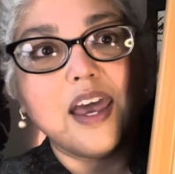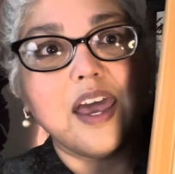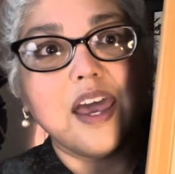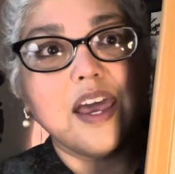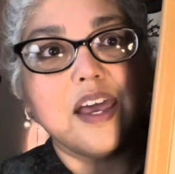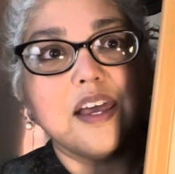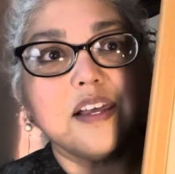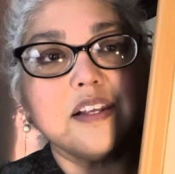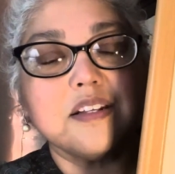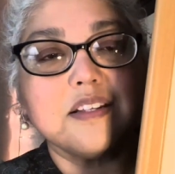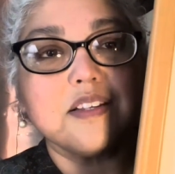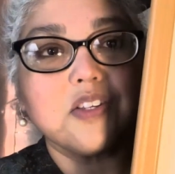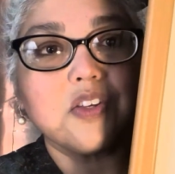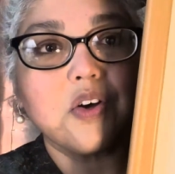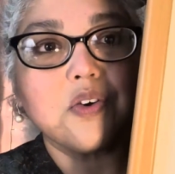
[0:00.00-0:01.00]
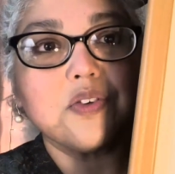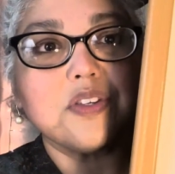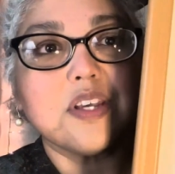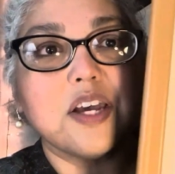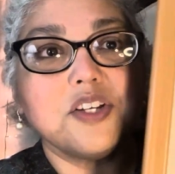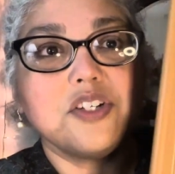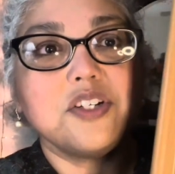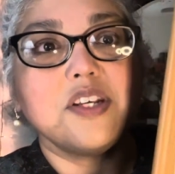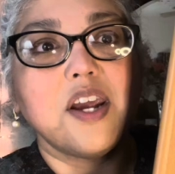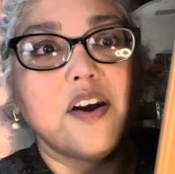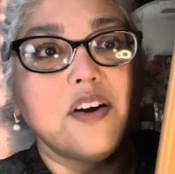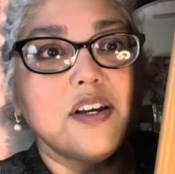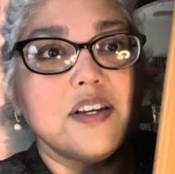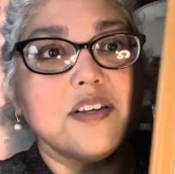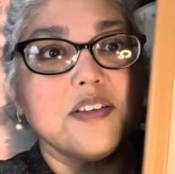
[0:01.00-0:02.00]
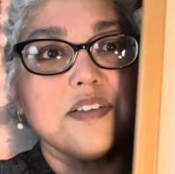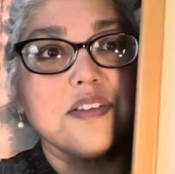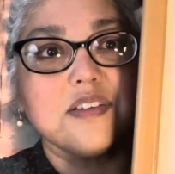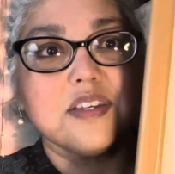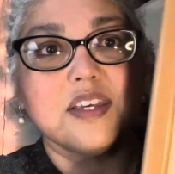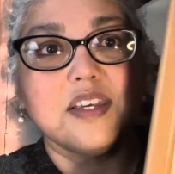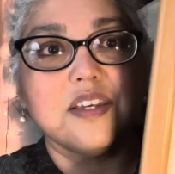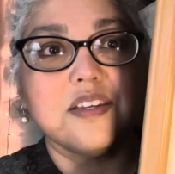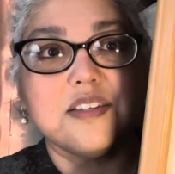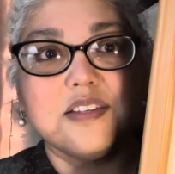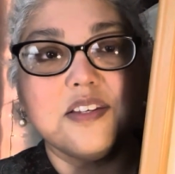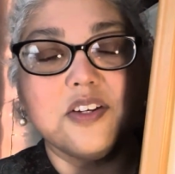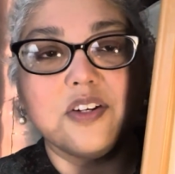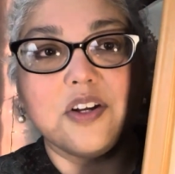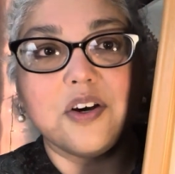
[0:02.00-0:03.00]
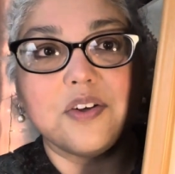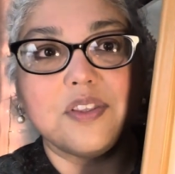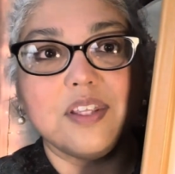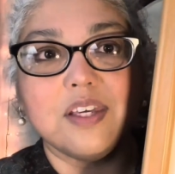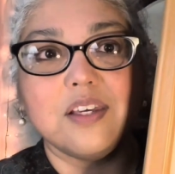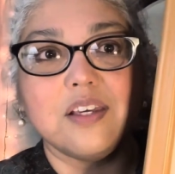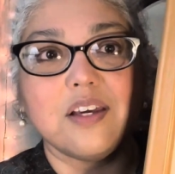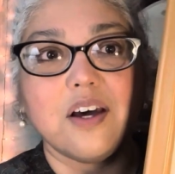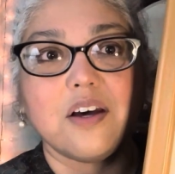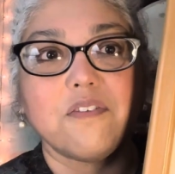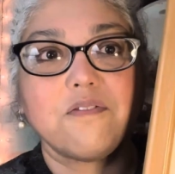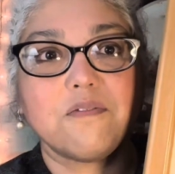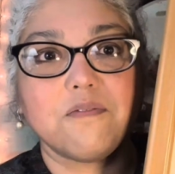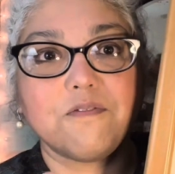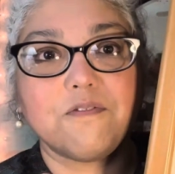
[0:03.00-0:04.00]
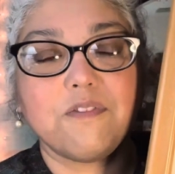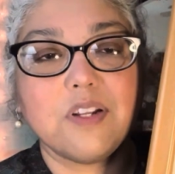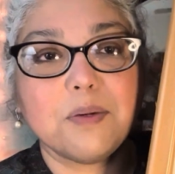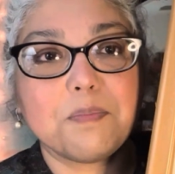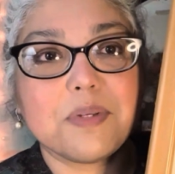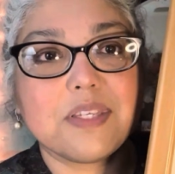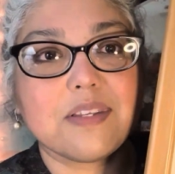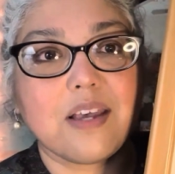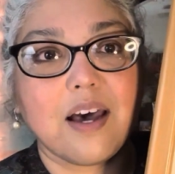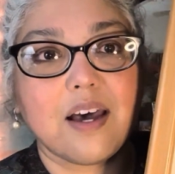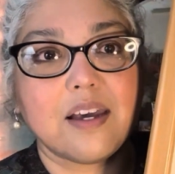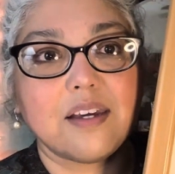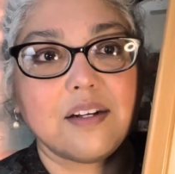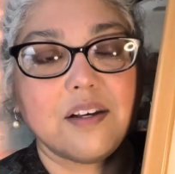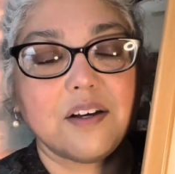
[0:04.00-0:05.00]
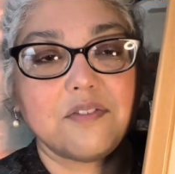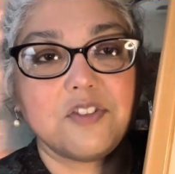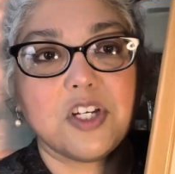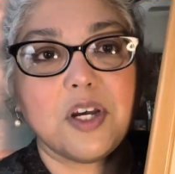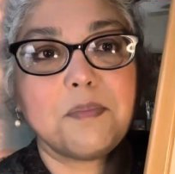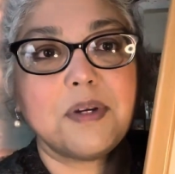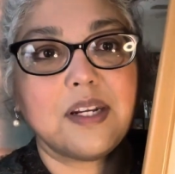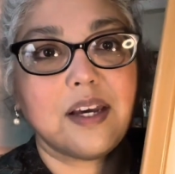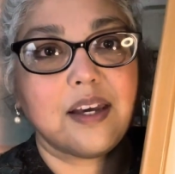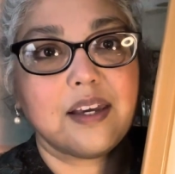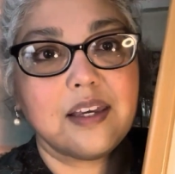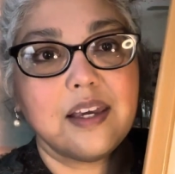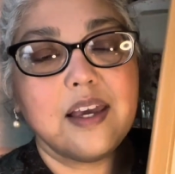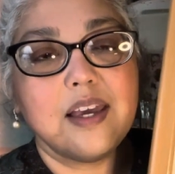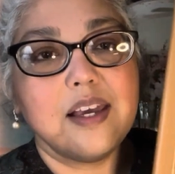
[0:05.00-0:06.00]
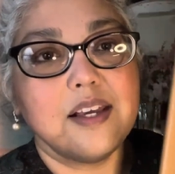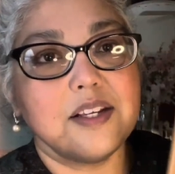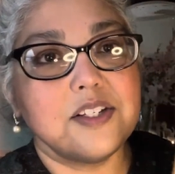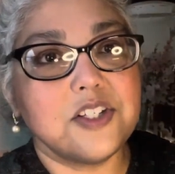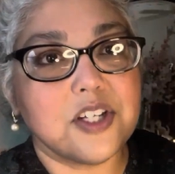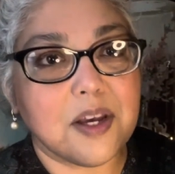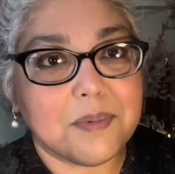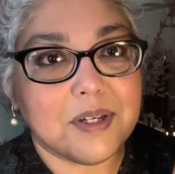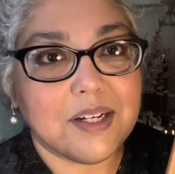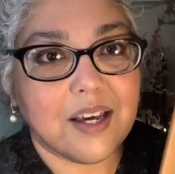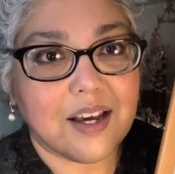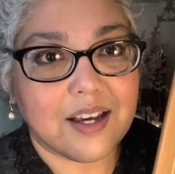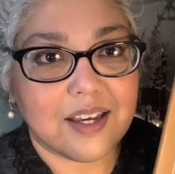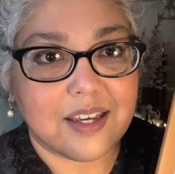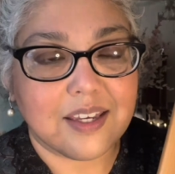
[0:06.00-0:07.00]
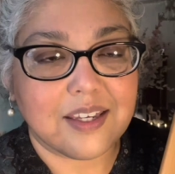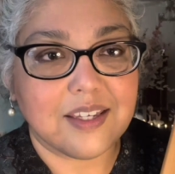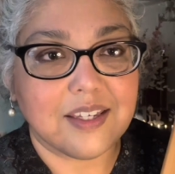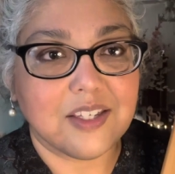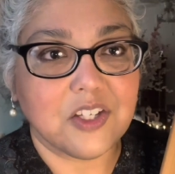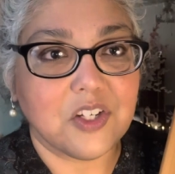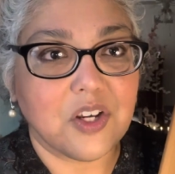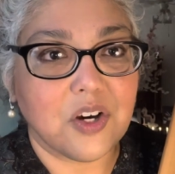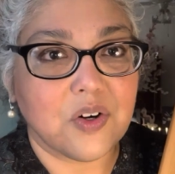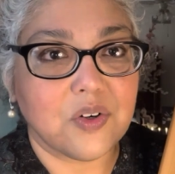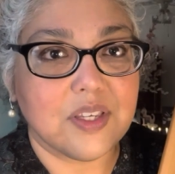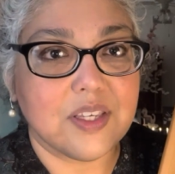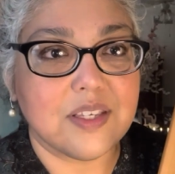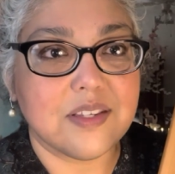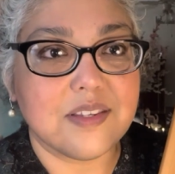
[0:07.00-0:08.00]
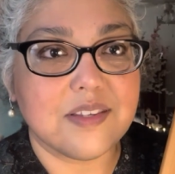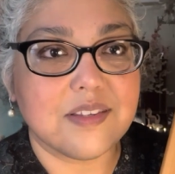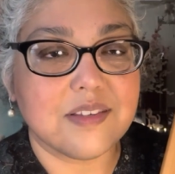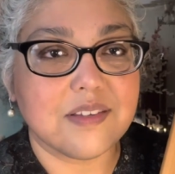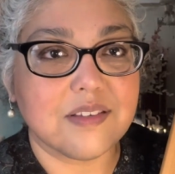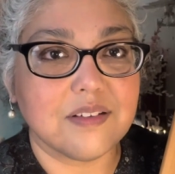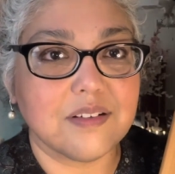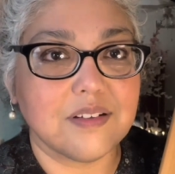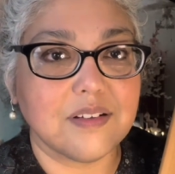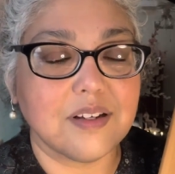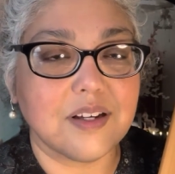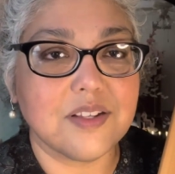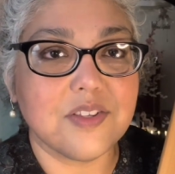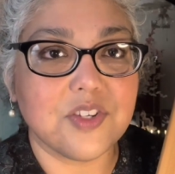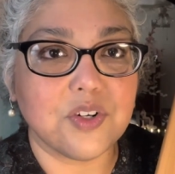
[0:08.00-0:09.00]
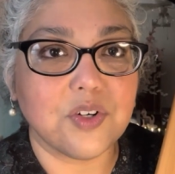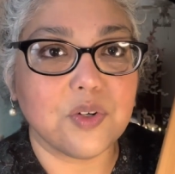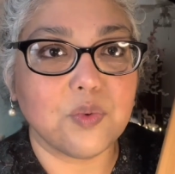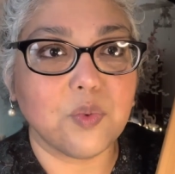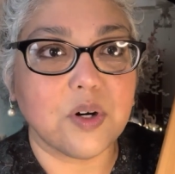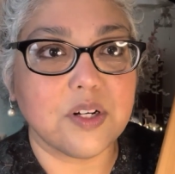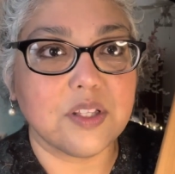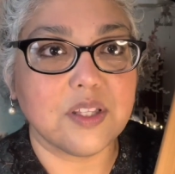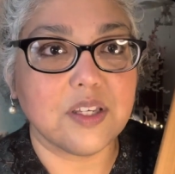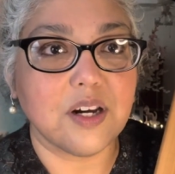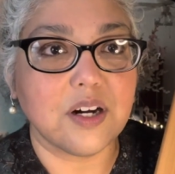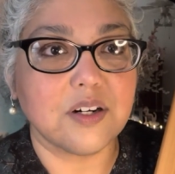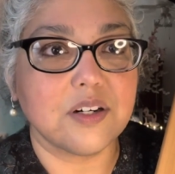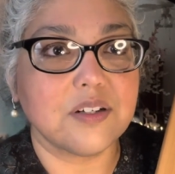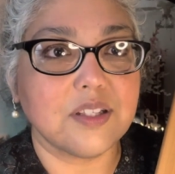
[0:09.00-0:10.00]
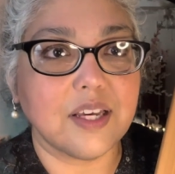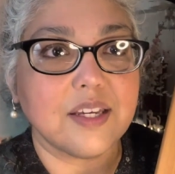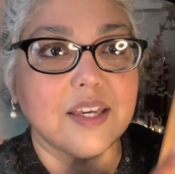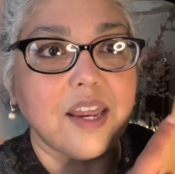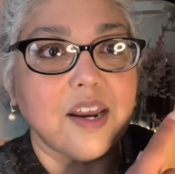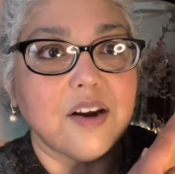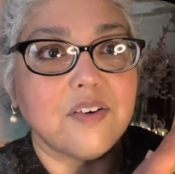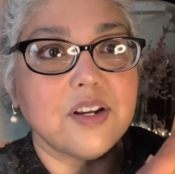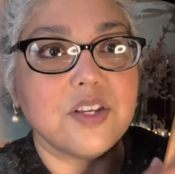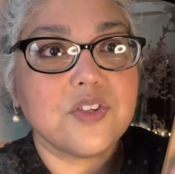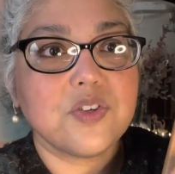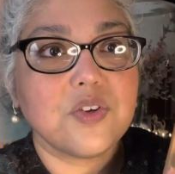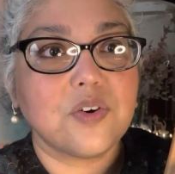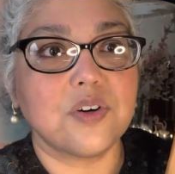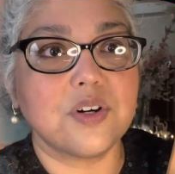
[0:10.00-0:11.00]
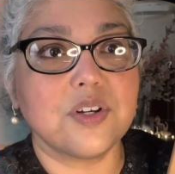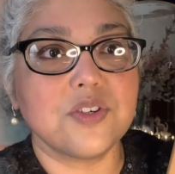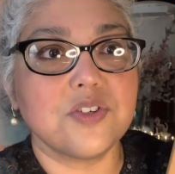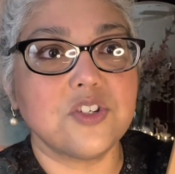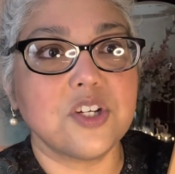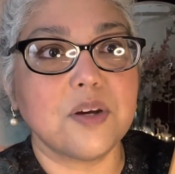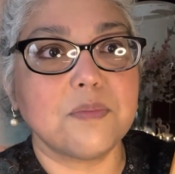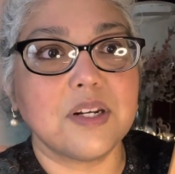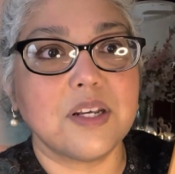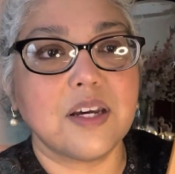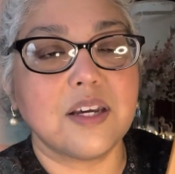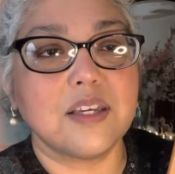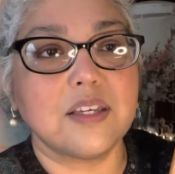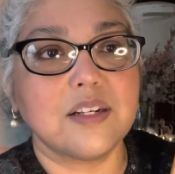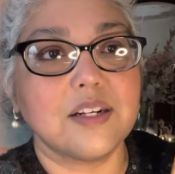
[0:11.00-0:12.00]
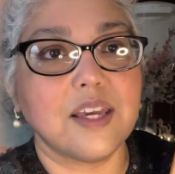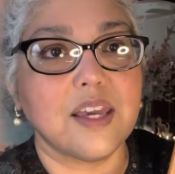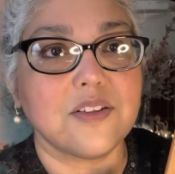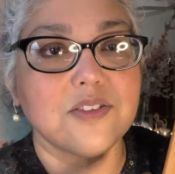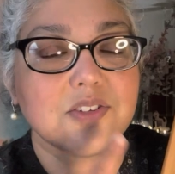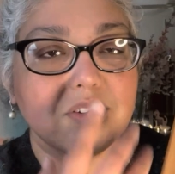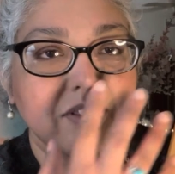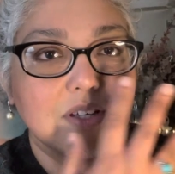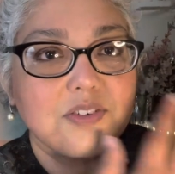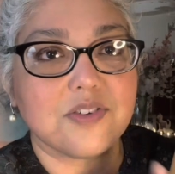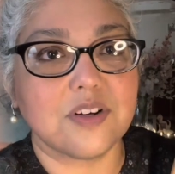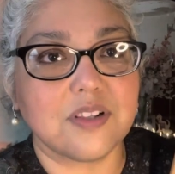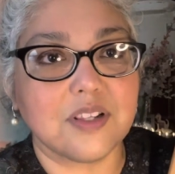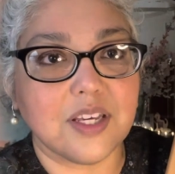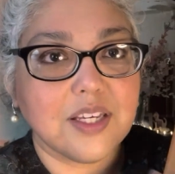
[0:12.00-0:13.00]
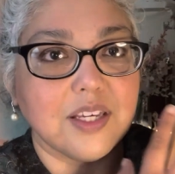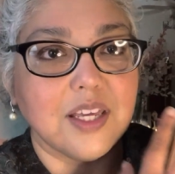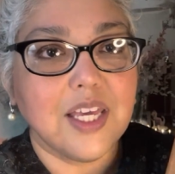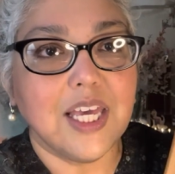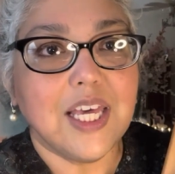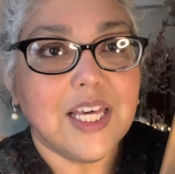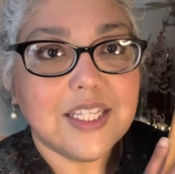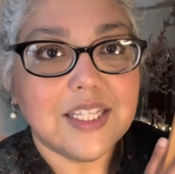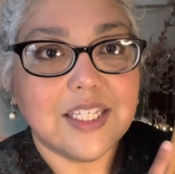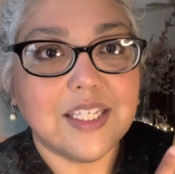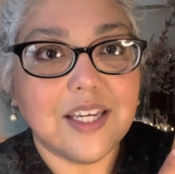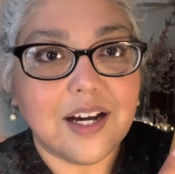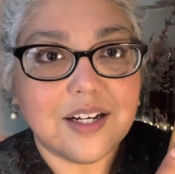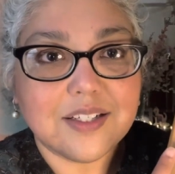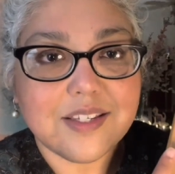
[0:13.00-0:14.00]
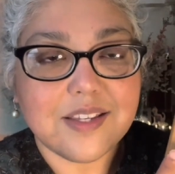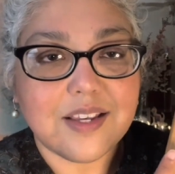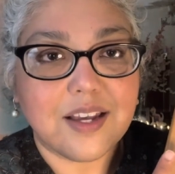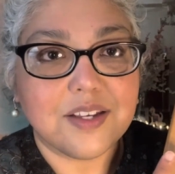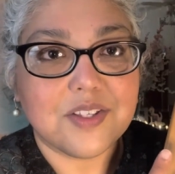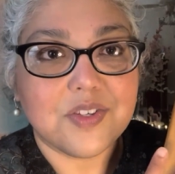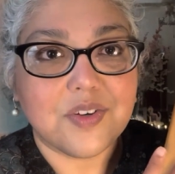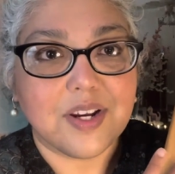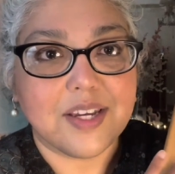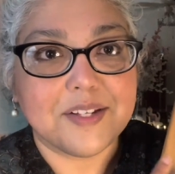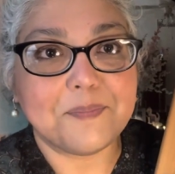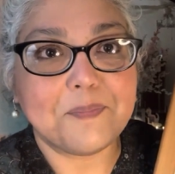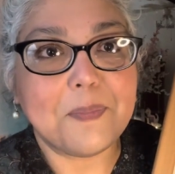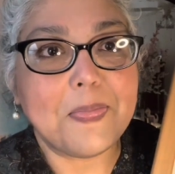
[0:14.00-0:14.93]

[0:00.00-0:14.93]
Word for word: And so Sagittarius is, you know, the flip side of Gemini. Gemini, you know, is considered one of the younger, like Aries, Taurus, Gemini, and Cancer. These are like the young signs, right?